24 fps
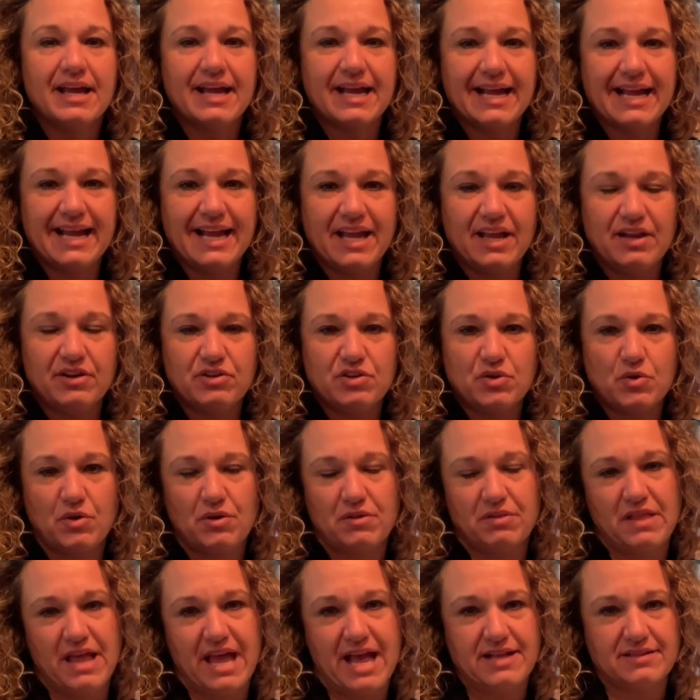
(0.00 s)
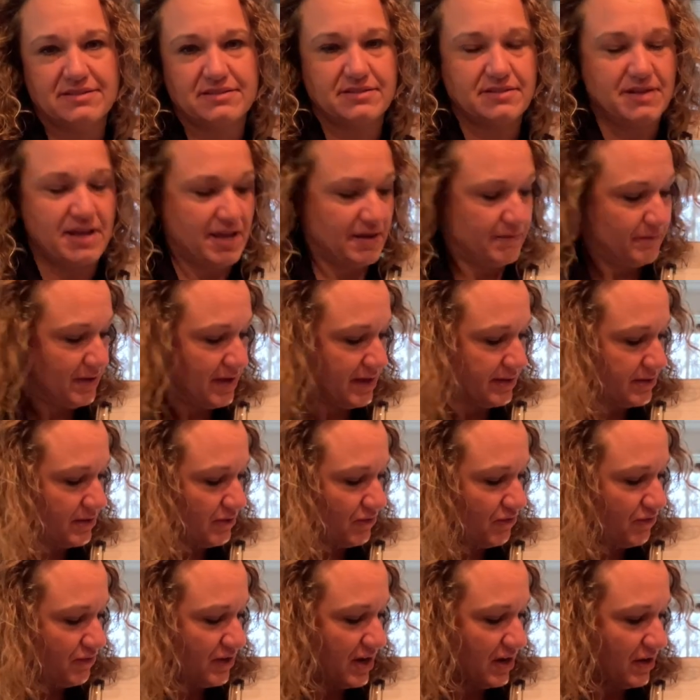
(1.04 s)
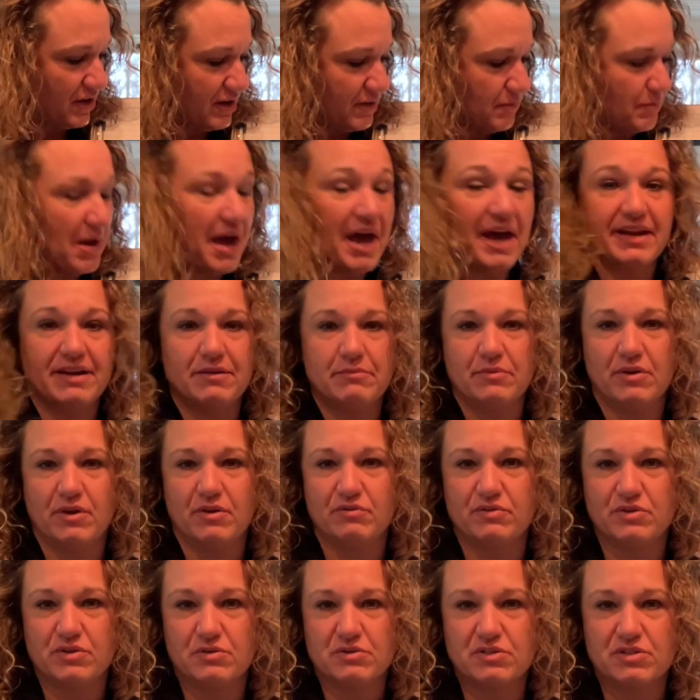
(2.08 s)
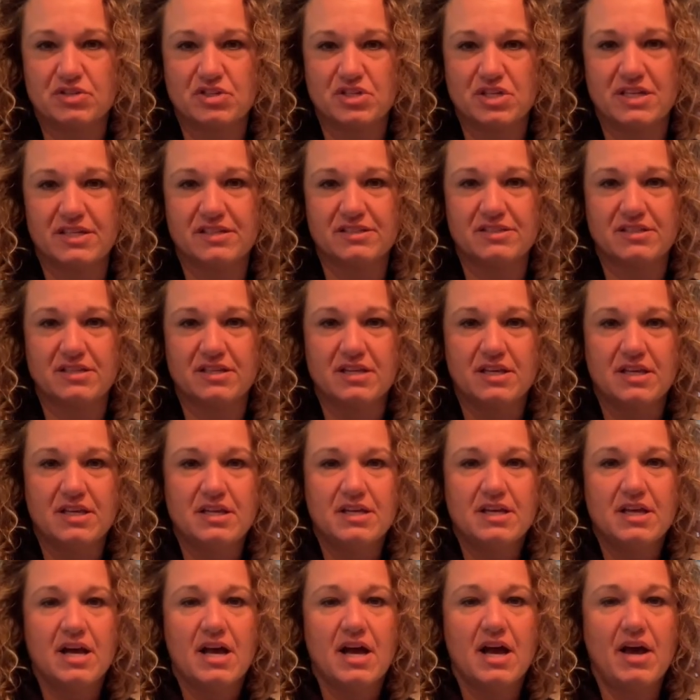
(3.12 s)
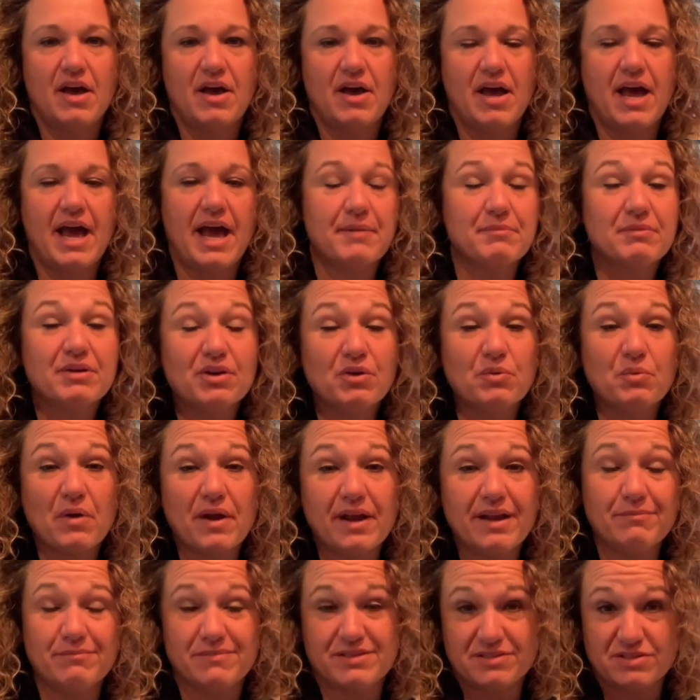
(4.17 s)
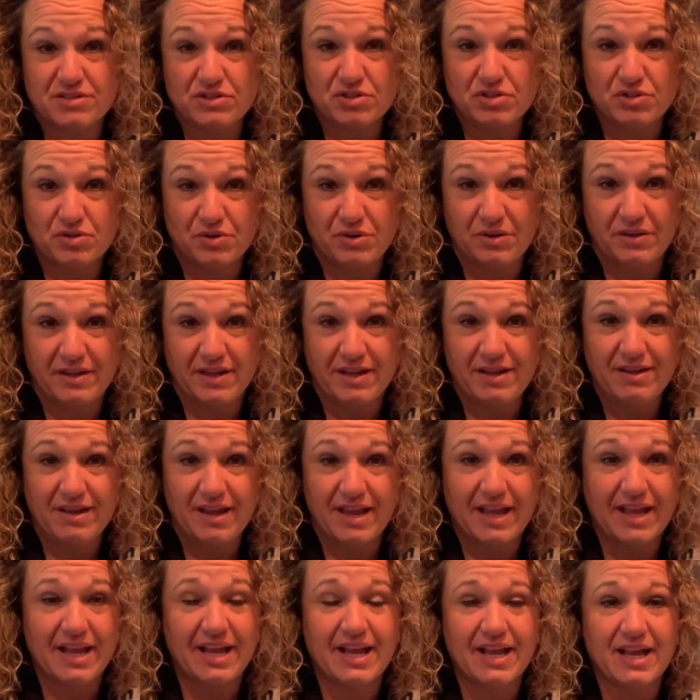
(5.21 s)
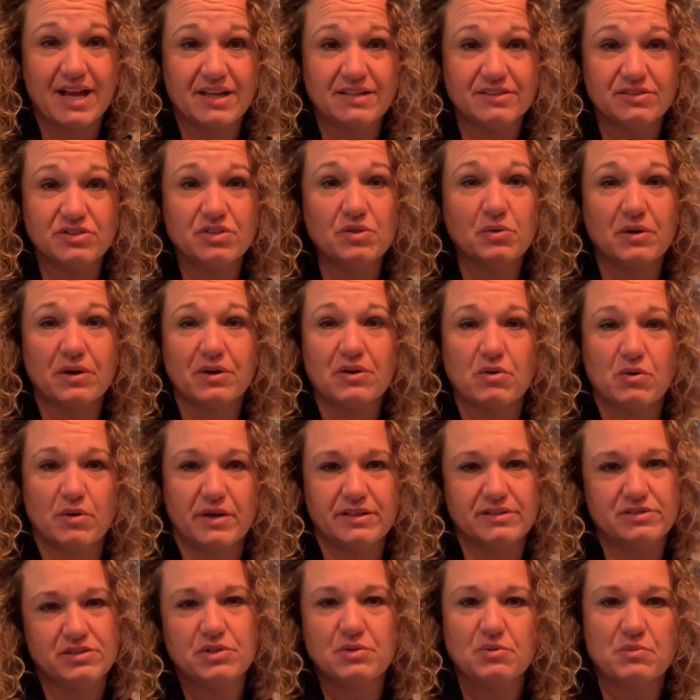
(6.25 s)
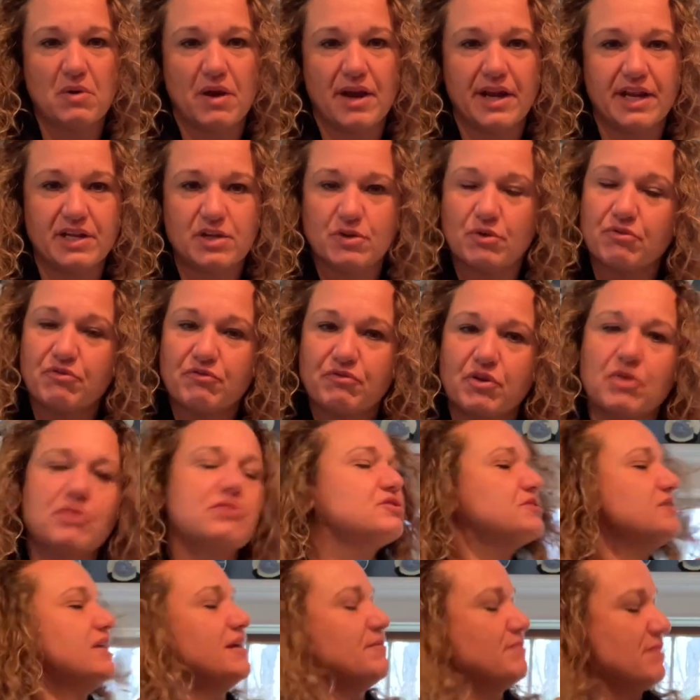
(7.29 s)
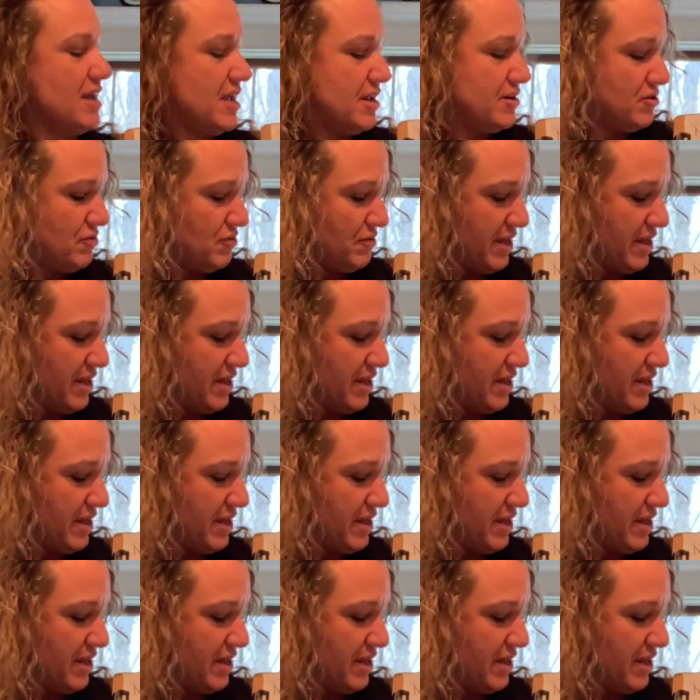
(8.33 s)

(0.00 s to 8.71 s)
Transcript: and your last name at the very bottom of your sheet. I'm going to write Mrs. Shirley, and you are going to write your first name and your